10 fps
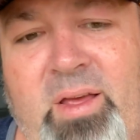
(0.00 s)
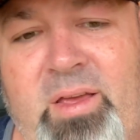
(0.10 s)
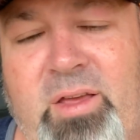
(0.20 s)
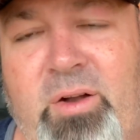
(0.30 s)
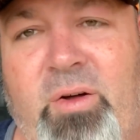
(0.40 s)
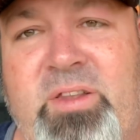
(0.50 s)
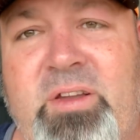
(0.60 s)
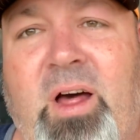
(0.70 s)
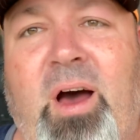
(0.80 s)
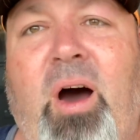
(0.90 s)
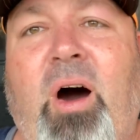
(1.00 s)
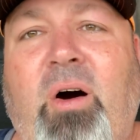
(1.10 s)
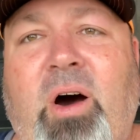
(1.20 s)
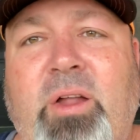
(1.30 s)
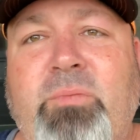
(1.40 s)
it's not all
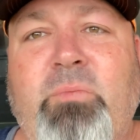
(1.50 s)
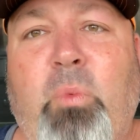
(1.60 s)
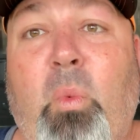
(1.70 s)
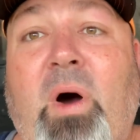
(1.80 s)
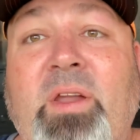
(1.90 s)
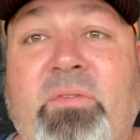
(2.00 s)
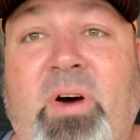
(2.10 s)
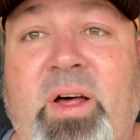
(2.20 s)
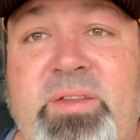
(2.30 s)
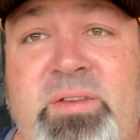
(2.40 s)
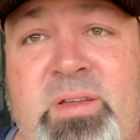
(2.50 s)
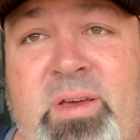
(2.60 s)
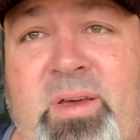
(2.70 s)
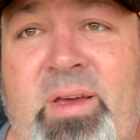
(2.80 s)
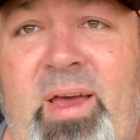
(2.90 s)
on one of us.
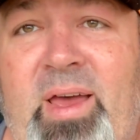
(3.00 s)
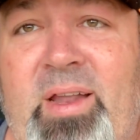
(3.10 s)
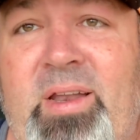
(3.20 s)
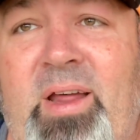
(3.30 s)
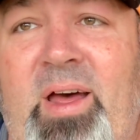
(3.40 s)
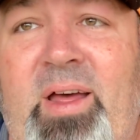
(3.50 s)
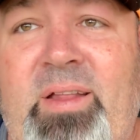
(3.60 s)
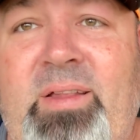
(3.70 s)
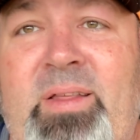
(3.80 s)
And,